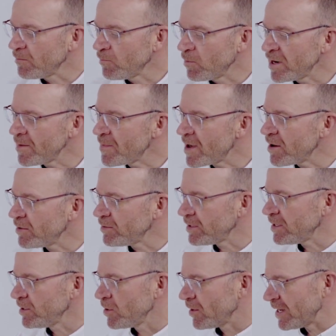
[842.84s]
What about,
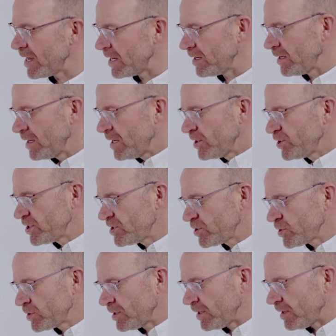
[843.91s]

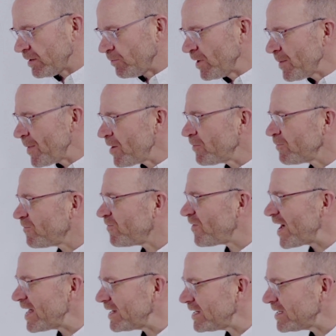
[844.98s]
what about
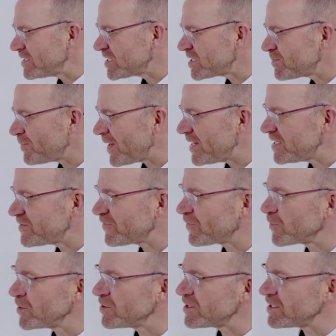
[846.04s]
finding space
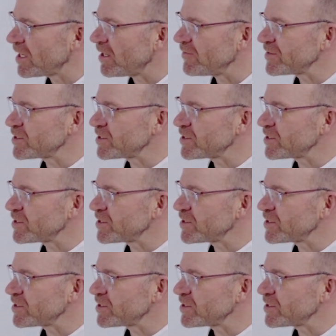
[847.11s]
for yourself?